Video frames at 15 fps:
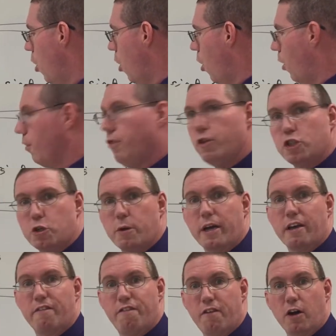on the
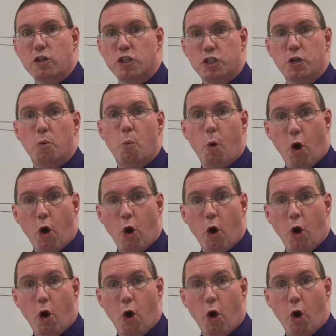trig function